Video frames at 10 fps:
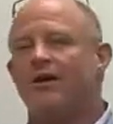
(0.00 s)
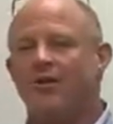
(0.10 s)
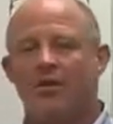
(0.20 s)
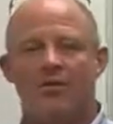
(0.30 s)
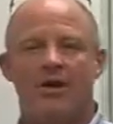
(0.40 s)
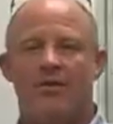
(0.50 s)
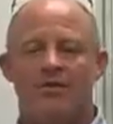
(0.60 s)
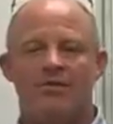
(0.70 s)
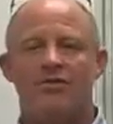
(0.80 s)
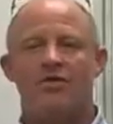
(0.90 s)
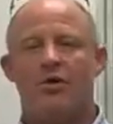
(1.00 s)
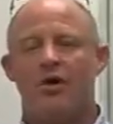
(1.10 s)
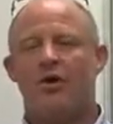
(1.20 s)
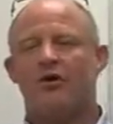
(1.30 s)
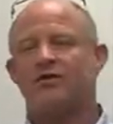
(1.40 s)
Don't make this too
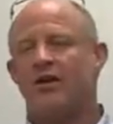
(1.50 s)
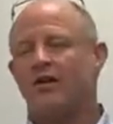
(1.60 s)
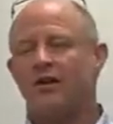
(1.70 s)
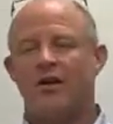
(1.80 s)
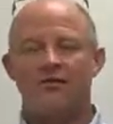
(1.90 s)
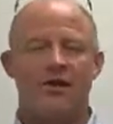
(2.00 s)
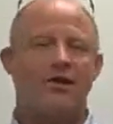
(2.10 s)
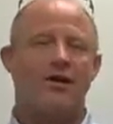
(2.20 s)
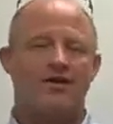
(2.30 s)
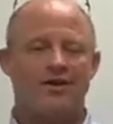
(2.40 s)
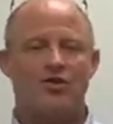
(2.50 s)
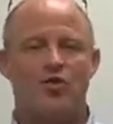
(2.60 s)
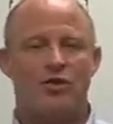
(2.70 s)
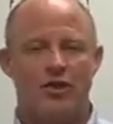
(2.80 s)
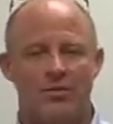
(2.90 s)
harsh. I'd love to take this
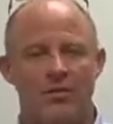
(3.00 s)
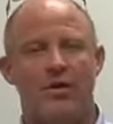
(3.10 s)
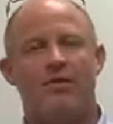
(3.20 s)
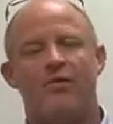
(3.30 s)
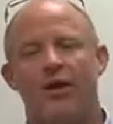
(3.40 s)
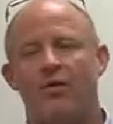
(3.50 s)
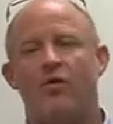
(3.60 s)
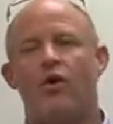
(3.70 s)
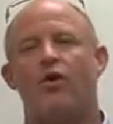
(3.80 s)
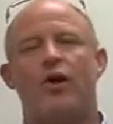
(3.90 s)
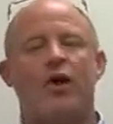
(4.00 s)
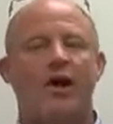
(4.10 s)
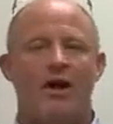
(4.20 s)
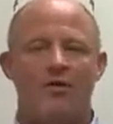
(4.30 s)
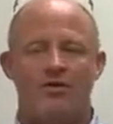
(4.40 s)
to a deeper level. I won't.
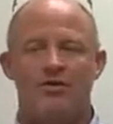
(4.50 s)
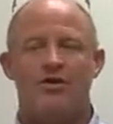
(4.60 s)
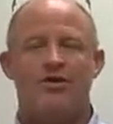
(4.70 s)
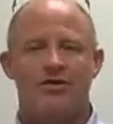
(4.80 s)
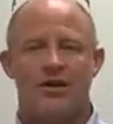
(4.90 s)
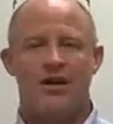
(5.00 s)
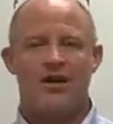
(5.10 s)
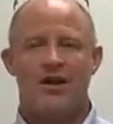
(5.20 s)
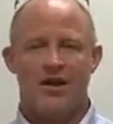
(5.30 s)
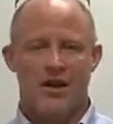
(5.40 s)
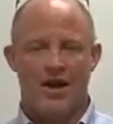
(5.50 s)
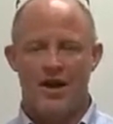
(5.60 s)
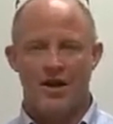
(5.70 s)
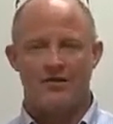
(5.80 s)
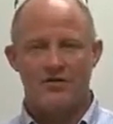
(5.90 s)
I would just say it
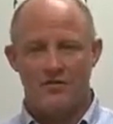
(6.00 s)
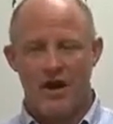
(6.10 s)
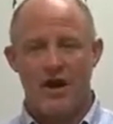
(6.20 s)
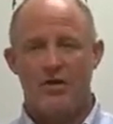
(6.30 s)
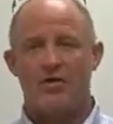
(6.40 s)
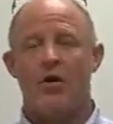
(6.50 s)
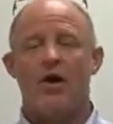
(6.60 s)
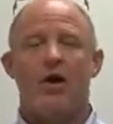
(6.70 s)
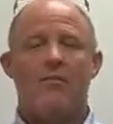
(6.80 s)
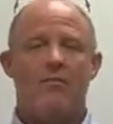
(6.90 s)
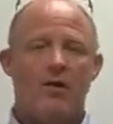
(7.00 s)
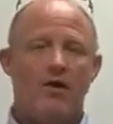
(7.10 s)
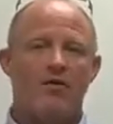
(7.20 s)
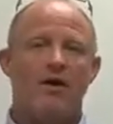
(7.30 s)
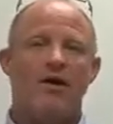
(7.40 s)
has value.
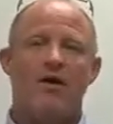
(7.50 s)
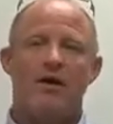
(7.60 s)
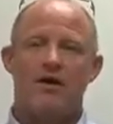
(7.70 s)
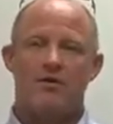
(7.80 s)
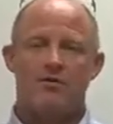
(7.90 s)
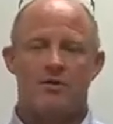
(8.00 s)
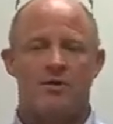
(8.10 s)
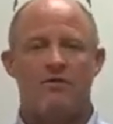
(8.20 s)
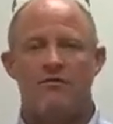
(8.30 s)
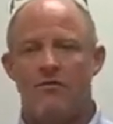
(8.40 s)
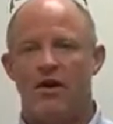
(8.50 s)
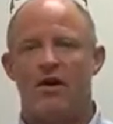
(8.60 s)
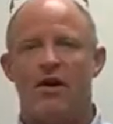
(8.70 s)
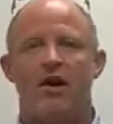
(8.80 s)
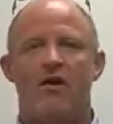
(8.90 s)
Mirroring is one of the
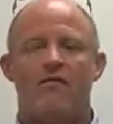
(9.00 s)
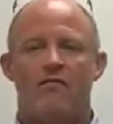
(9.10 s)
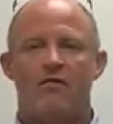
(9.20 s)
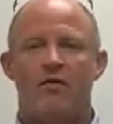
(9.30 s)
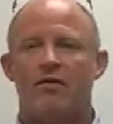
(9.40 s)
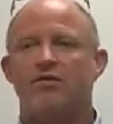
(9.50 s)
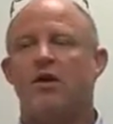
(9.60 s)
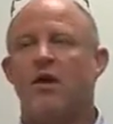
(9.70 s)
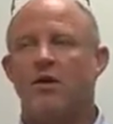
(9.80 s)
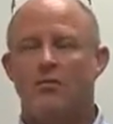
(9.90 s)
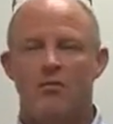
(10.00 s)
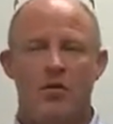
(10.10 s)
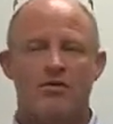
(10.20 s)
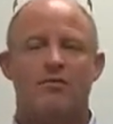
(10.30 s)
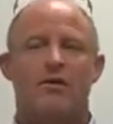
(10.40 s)
very first,
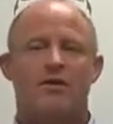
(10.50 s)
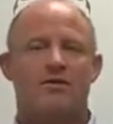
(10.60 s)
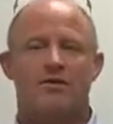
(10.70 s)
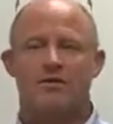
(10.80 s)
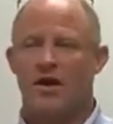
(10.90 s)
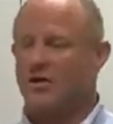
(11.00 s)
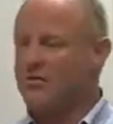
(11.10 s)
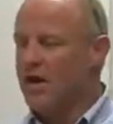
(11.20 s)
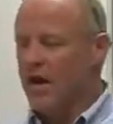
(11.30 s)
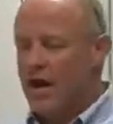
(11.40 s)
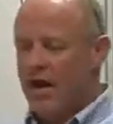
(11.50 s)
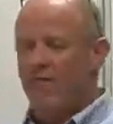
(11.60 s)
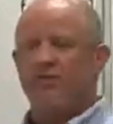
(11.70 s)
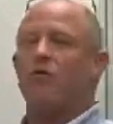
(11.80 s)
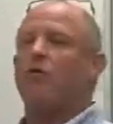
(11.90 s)
most basic steps.
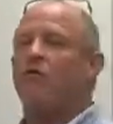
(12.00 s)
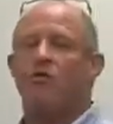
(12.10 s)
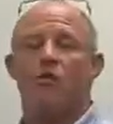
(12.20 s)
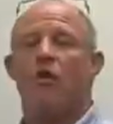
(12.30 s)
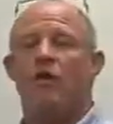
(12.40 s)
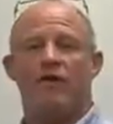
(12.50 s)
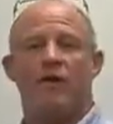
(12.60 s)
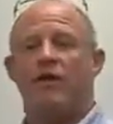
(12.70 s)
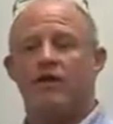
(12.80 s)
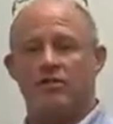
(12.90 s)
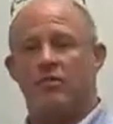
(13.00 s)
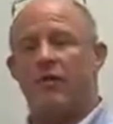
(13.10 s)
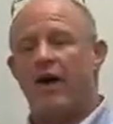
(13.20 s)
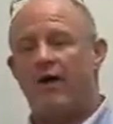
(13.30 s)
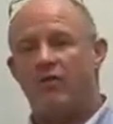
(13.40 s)
After we've won the initial
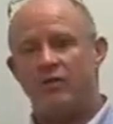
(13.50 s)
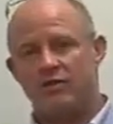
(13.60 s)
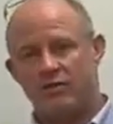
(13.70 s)
battle, which